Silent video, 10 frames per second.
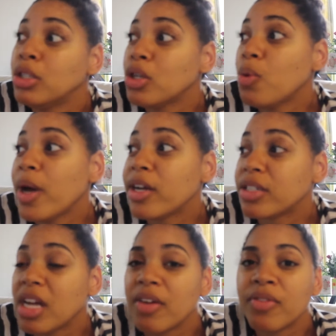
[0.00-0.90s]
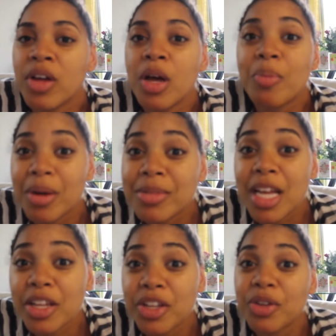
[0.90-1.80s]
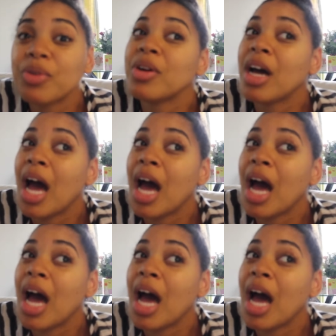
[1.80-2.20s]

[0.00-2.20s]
Don't weigh yourself. But I'm telling you,